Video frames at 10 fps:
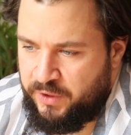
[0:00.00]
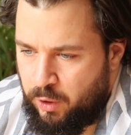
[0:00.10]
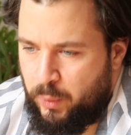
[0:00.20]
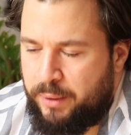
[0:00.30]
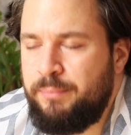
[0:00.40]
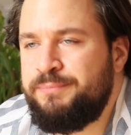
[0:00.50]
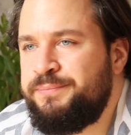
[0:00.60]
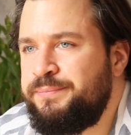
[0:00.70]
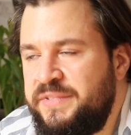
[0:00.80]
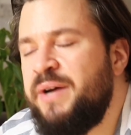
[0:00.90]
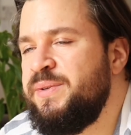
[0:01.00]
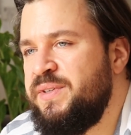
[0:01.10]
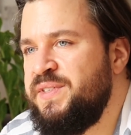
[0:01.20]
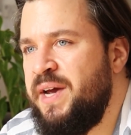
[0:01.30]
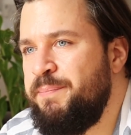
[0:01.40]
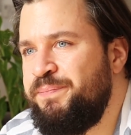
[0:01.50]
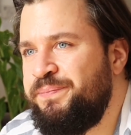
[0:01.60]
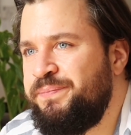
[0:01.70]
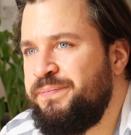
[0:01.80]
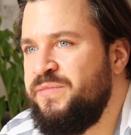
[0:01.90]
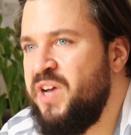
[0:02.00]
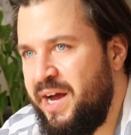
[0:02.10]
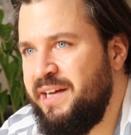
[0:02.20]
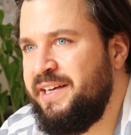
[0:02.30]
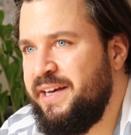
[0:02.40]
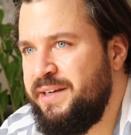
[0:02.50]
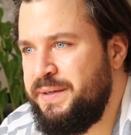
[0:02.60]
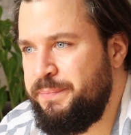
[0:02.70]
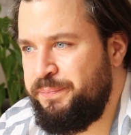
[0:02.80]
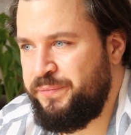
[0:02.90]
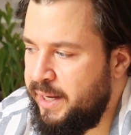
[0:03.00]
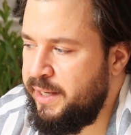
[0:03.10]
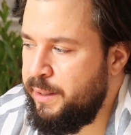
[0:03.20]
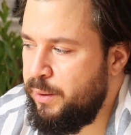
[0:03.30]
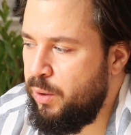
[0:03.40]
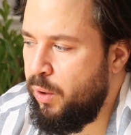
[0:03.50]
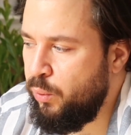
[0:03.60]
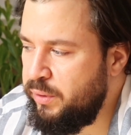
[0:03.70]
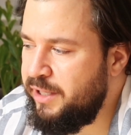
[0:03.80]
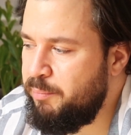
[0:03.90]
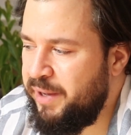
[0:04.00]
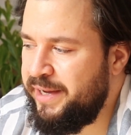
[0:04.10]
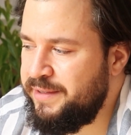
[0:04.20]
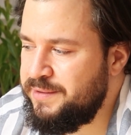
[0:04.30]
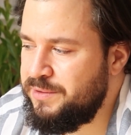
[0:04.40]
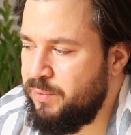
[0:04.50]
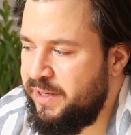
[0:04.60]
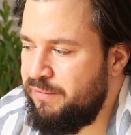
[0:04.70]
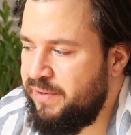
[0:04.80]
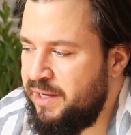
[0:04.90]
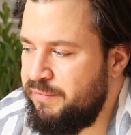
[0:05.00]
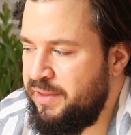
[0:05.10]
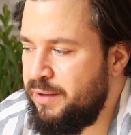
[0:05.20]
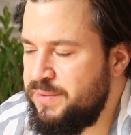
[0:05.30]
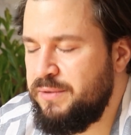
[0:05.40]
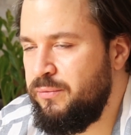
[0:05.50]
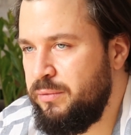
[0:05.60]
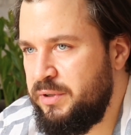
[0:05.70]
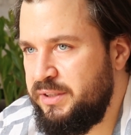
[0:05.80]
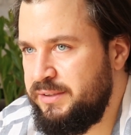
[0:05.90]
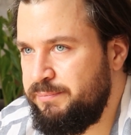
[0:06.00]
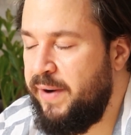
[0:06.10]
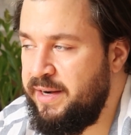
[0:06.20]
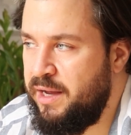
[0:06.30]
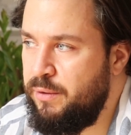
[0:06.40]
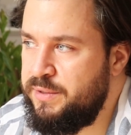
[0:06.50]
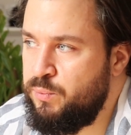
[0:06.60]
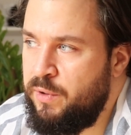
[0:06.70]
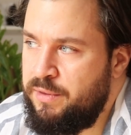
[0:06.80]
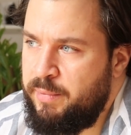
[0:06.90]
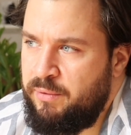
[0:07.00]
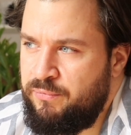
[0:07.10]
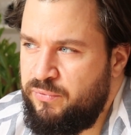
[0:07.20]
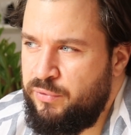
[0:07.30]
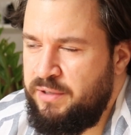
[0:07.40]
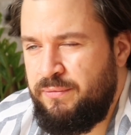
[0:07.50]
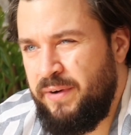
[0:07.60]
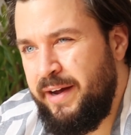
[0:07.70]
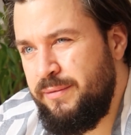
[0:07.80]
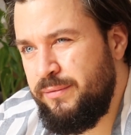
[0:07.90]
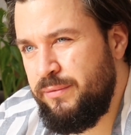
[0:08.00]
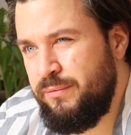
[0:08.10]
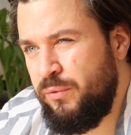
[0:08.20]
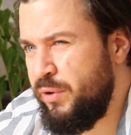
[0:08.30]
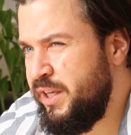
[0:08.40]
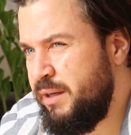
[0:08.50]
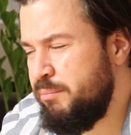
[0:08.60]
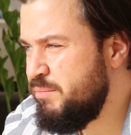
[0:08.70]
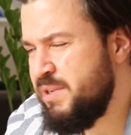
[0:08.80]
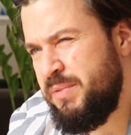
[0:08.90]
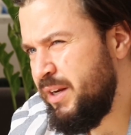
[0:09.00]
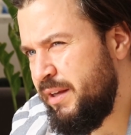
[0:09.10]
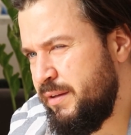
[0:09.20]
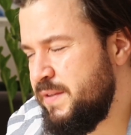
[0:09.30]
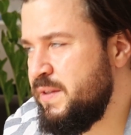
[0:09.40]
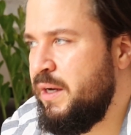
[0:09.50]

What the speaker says: you know what? Now's the time. I'll get it. I only paid 25,000 for it. Right now it's worth about 40, something like this.